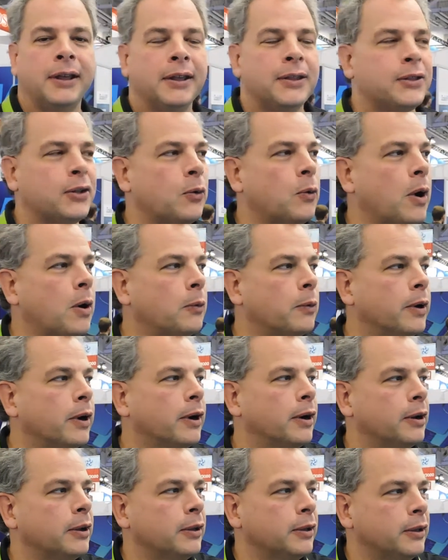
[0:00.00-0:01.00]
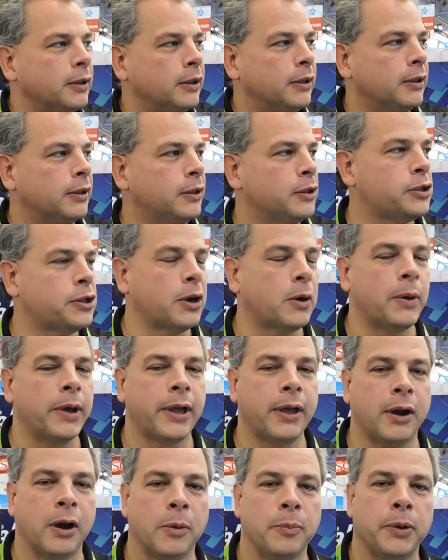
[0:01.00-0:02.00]
So what we're
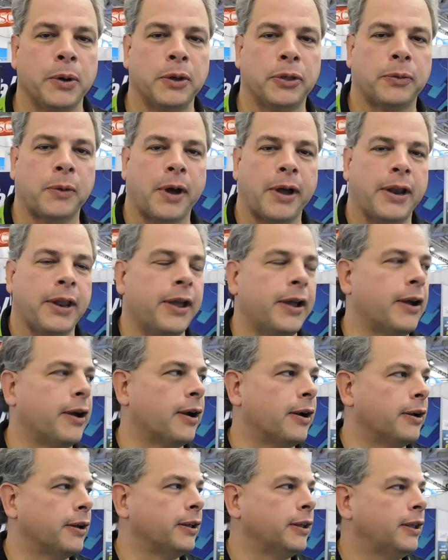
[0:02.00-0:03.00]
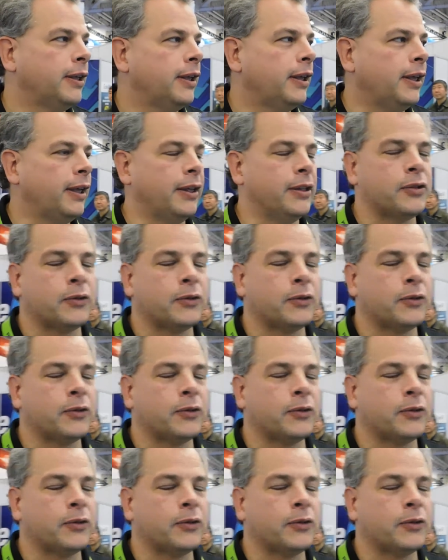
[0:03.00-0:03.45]
showing in our booth right here is